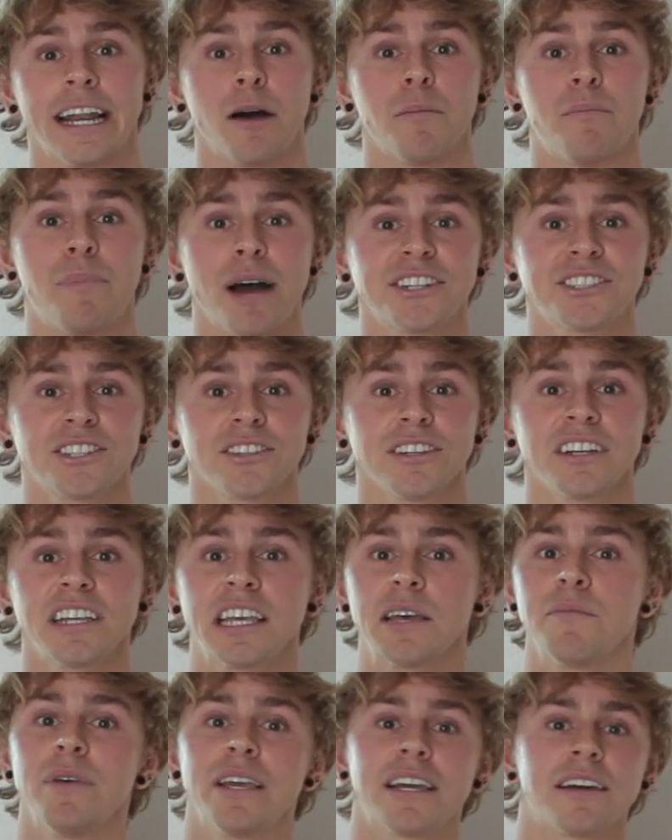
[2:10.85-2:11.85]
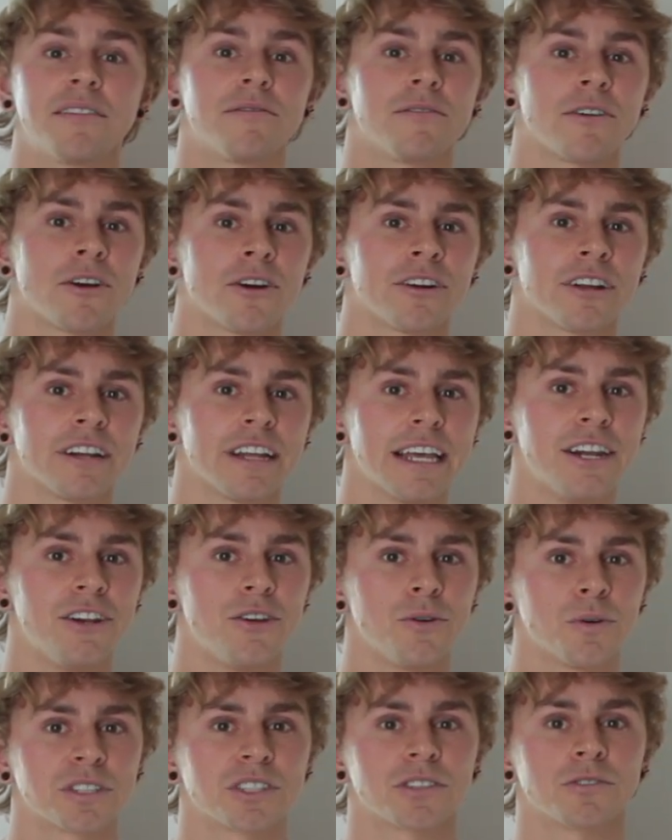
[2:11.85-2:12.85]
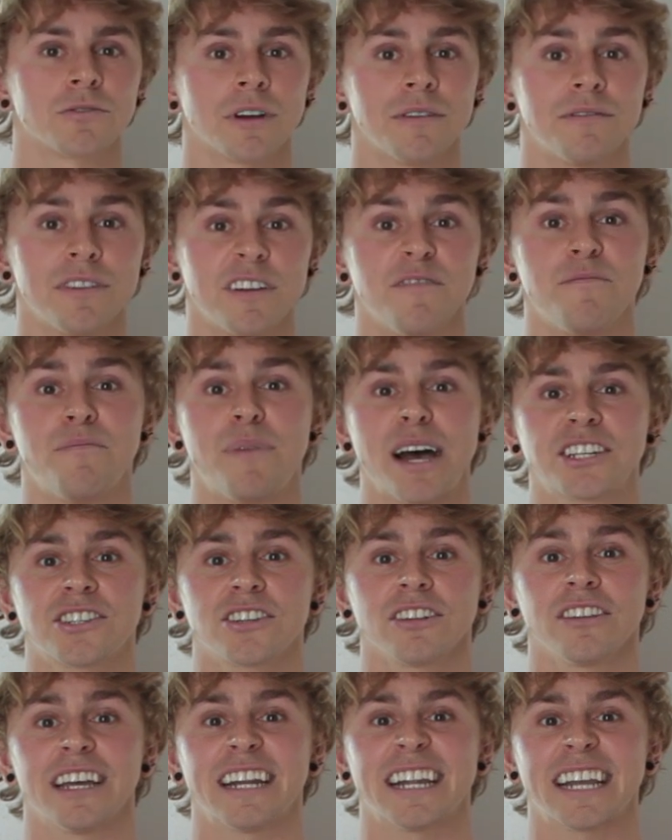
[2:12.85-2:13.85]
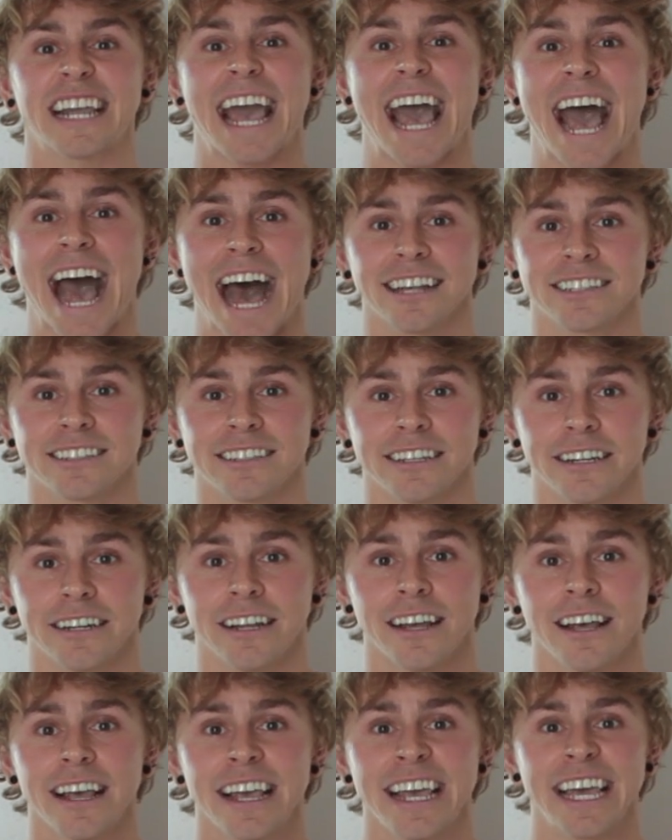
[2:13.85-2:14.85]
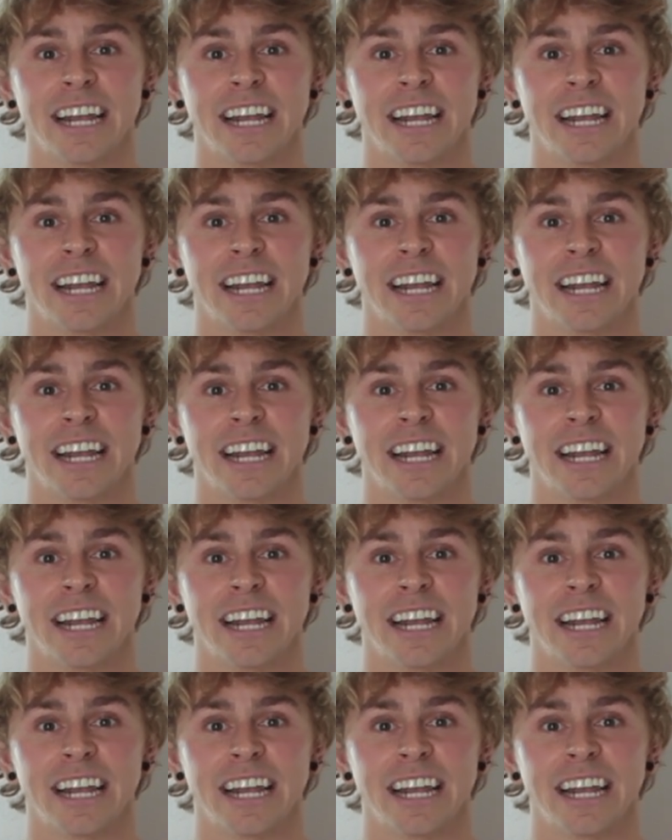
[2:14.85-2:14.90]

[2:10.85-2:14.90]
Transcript: Now, betulin can be converted into its derivative betulinic acid.